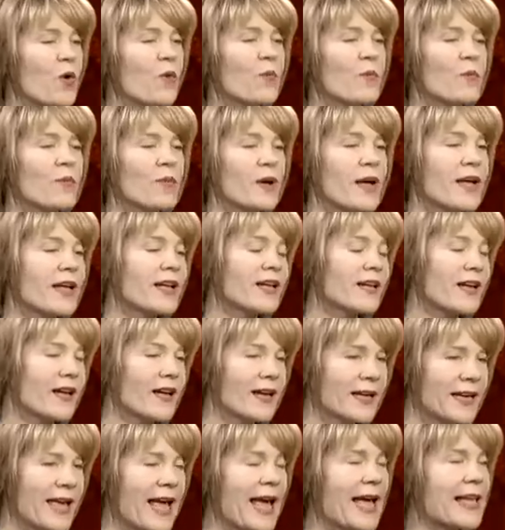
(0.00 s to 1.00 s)
But
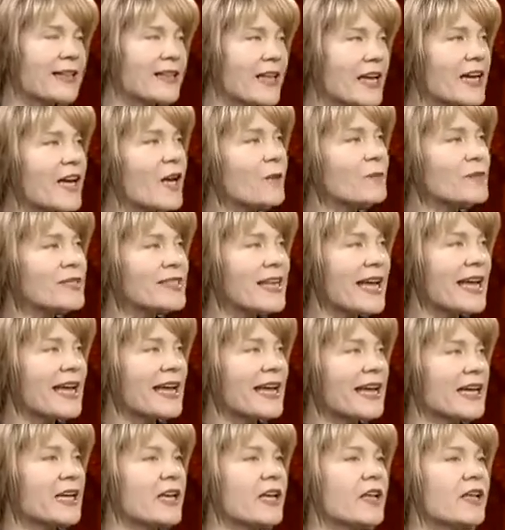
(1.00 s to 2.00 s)
again, like I'm
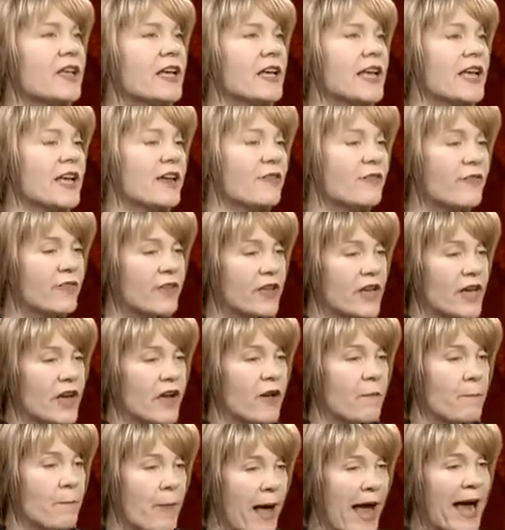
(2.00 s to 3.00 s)
saying, if
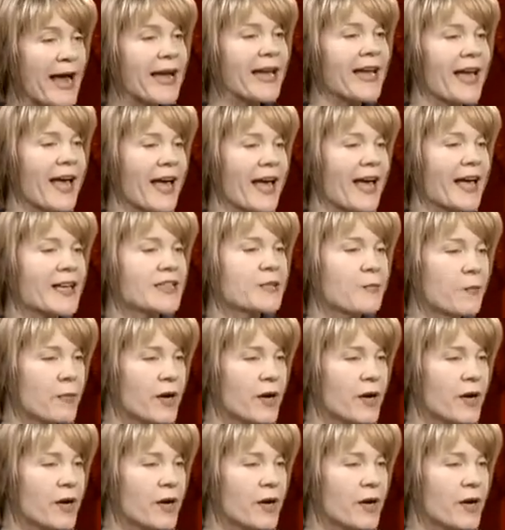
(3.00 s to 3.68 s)
a bank has